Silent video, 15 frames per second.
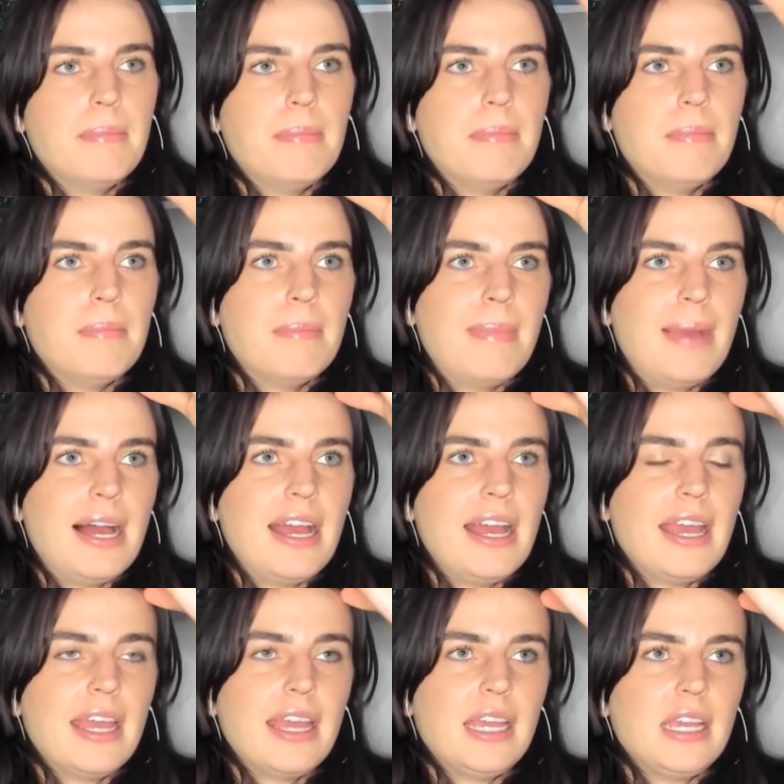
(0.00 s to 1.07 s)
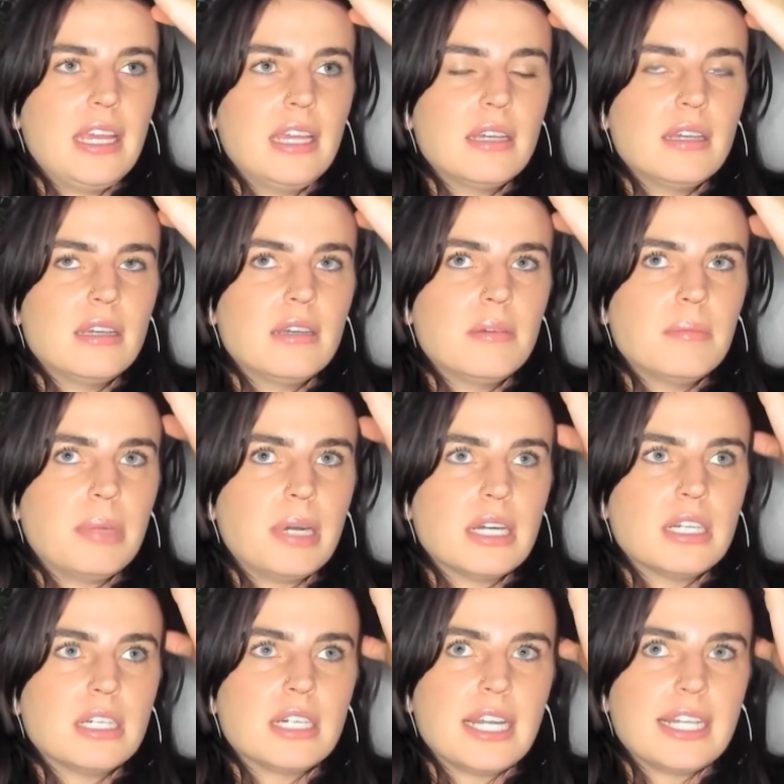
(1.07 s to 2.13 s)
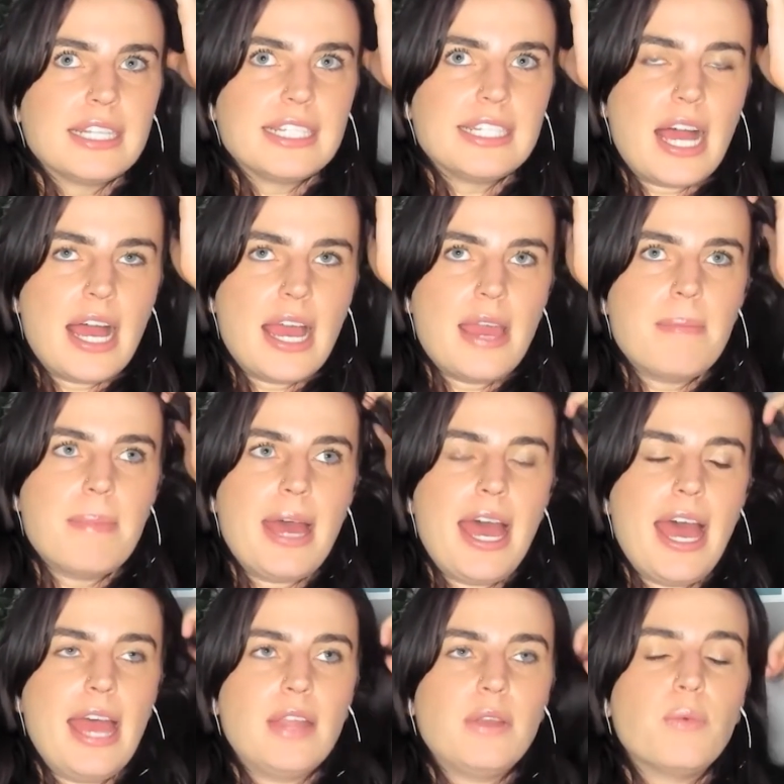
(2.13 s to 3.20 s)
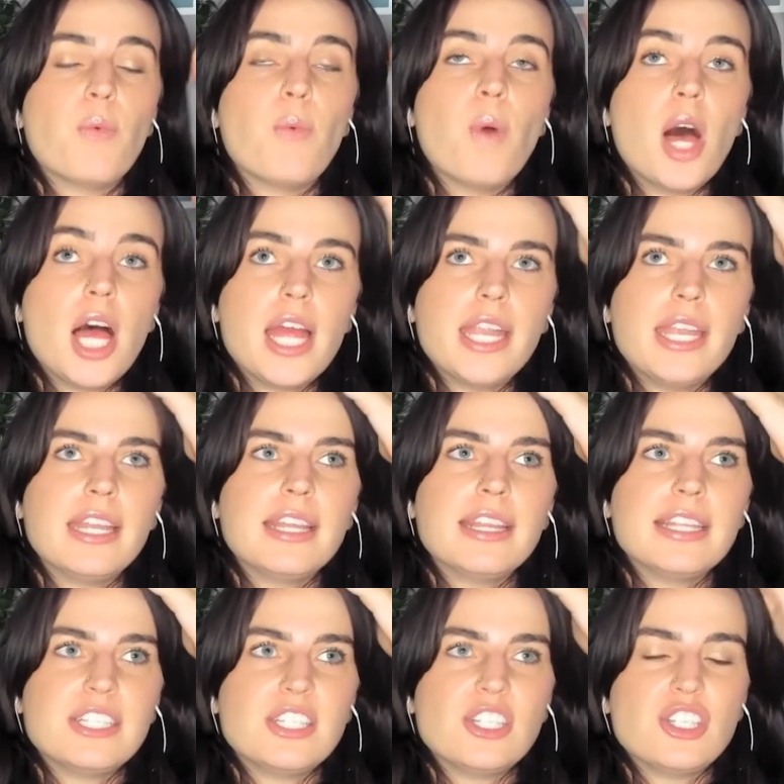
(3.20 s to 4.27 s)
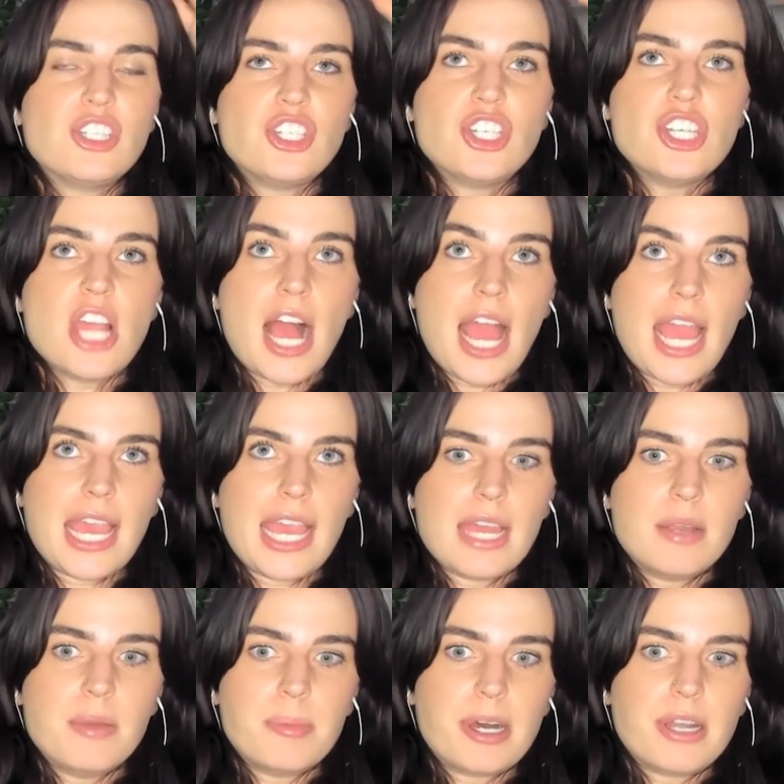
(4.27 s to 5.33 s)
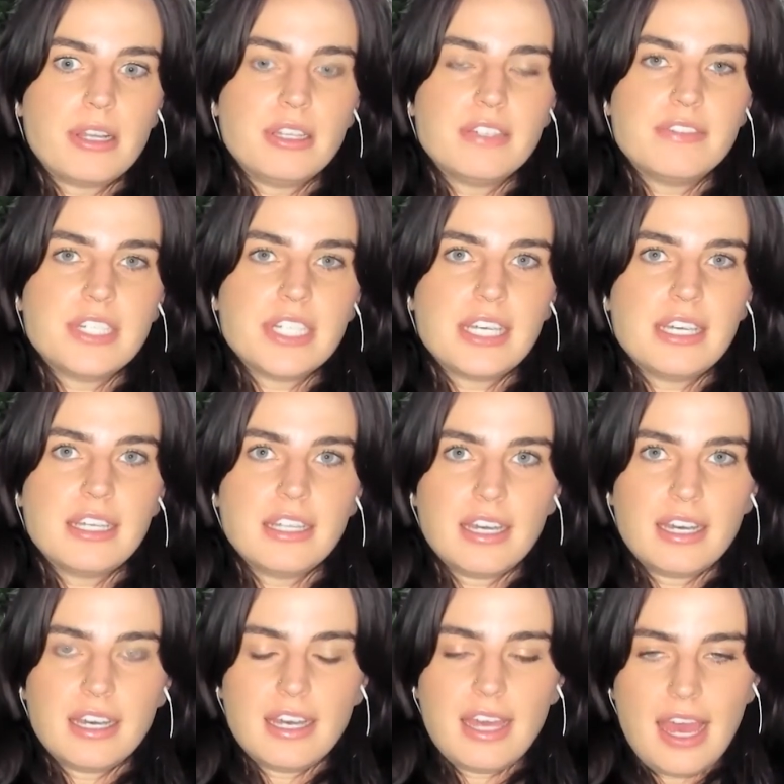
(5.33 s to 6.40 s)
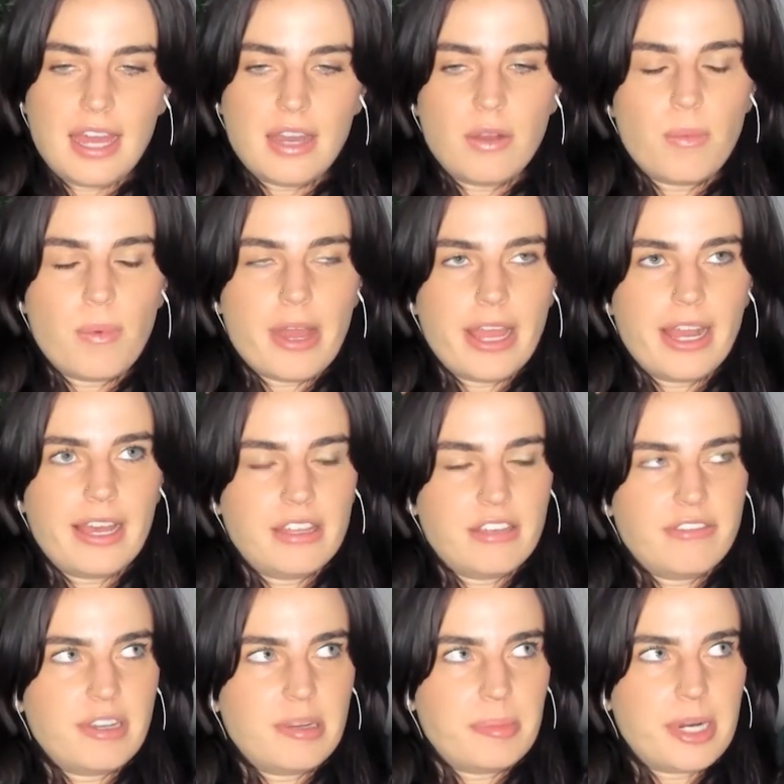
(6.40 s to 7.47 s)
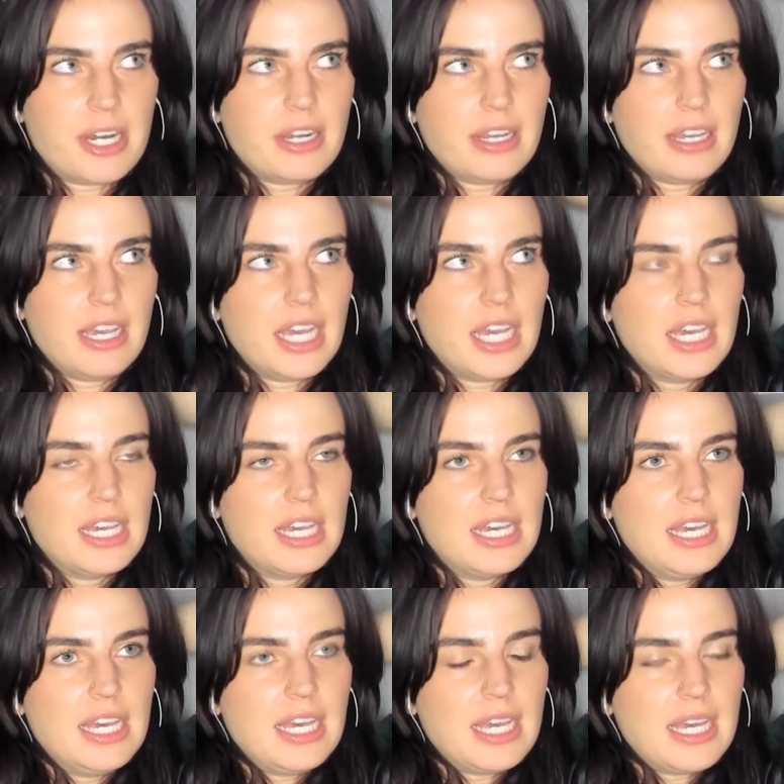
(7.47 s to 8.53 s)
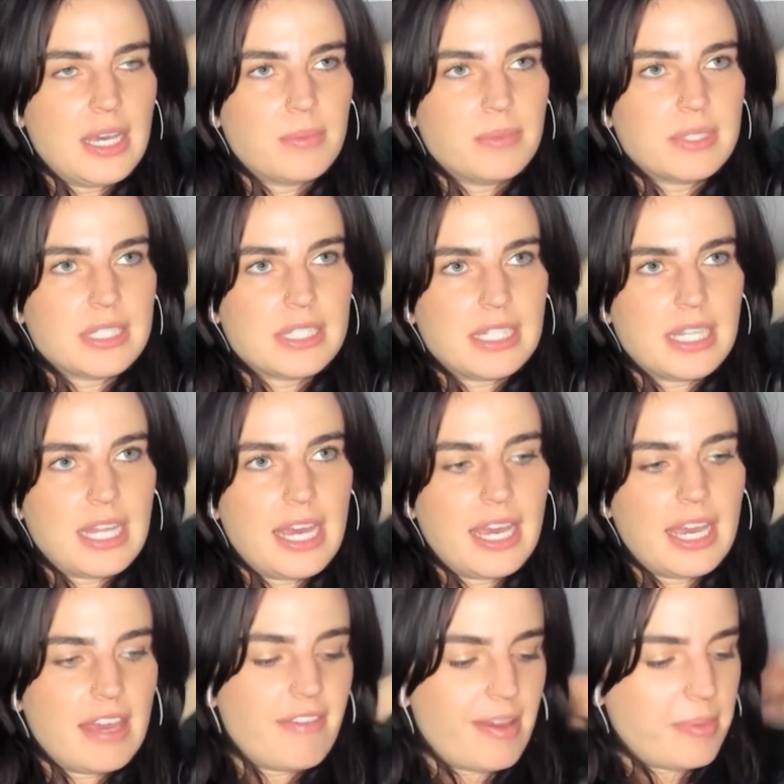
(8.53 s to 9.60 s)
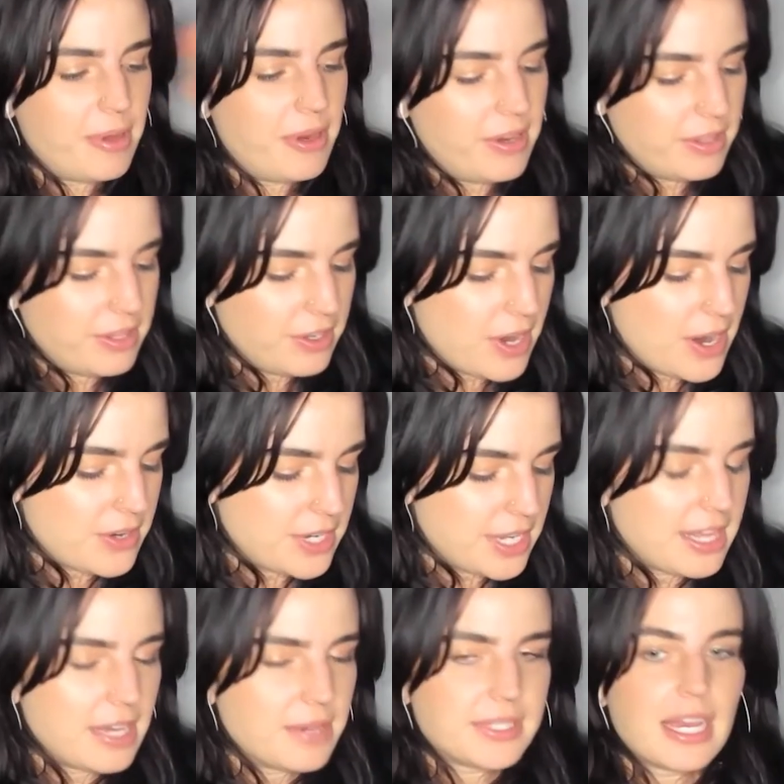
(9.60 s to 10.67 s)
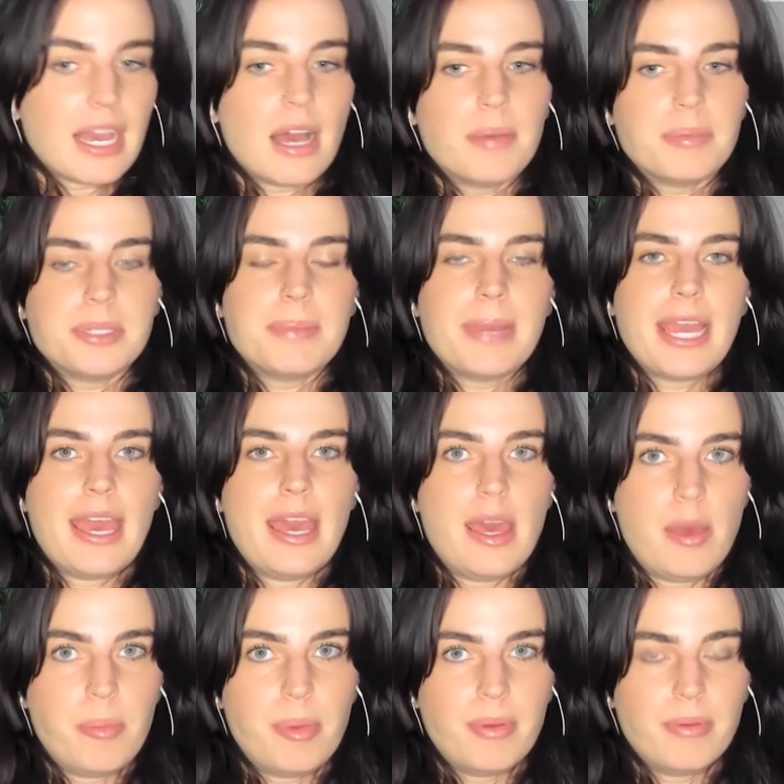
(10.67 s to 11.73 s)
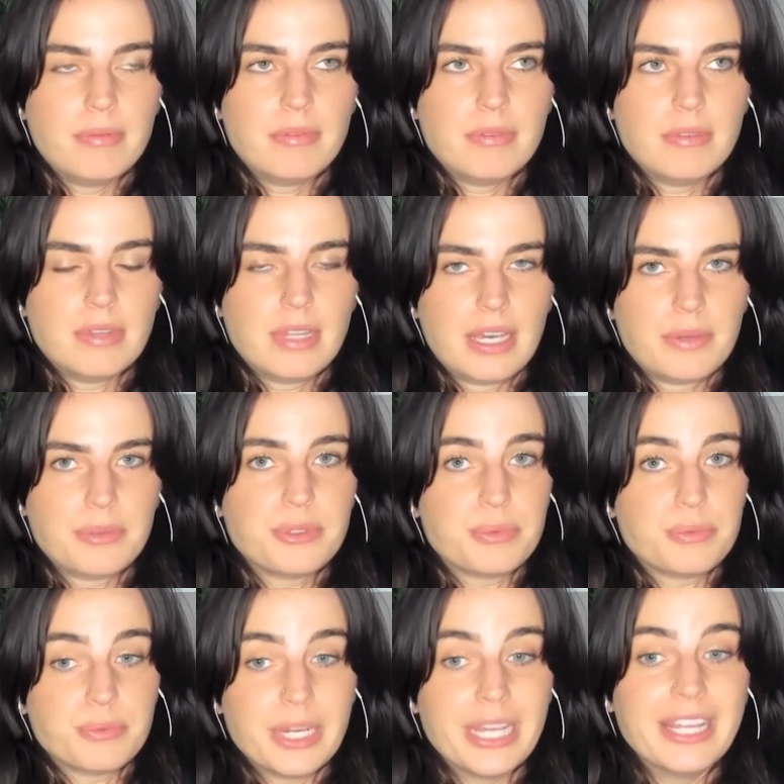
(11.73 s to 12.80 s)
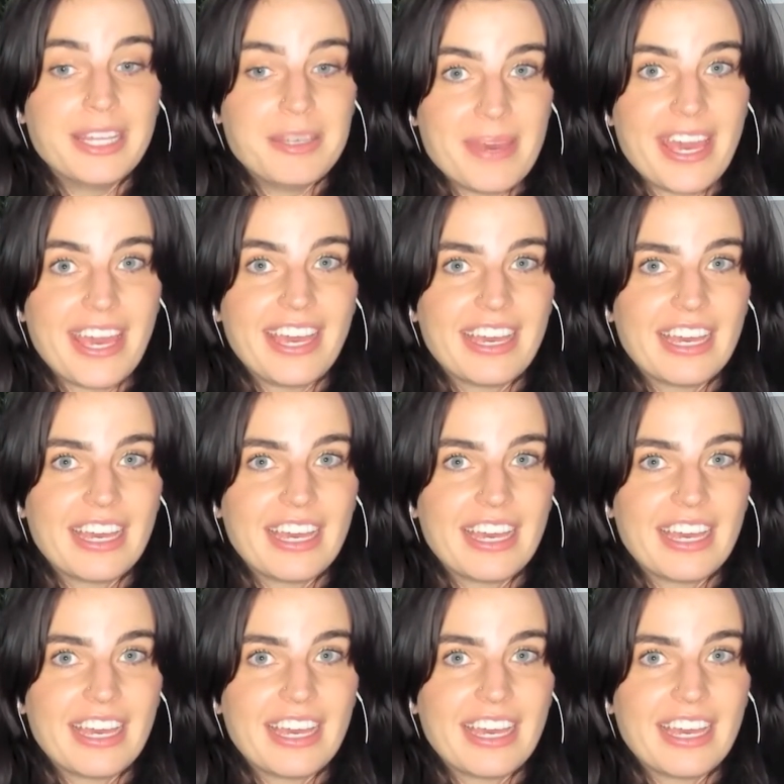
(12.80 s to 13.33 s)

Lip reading: my partner at the time had won this giant bottle of tequila at a white elephant party. It was like, if I put it on the ground, I think it was like up to my hip. Like, it was really big.